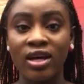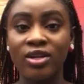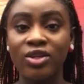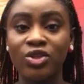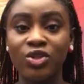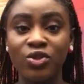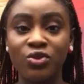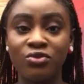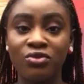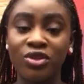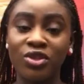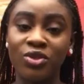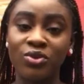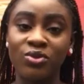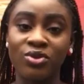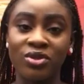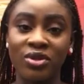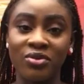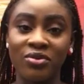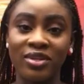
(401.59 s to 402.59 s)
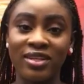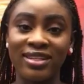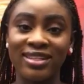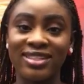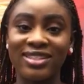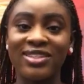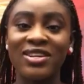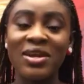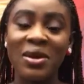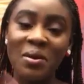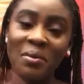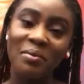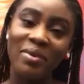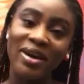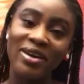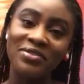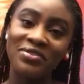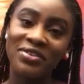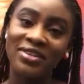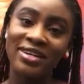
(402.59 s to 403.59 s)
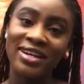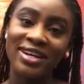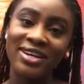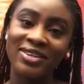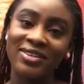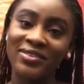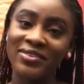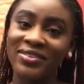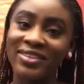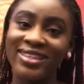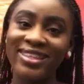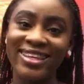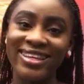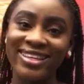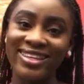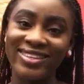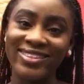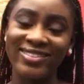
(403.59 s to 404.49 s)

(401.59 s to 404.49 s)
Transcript: new videos are released. Bye for now. Thank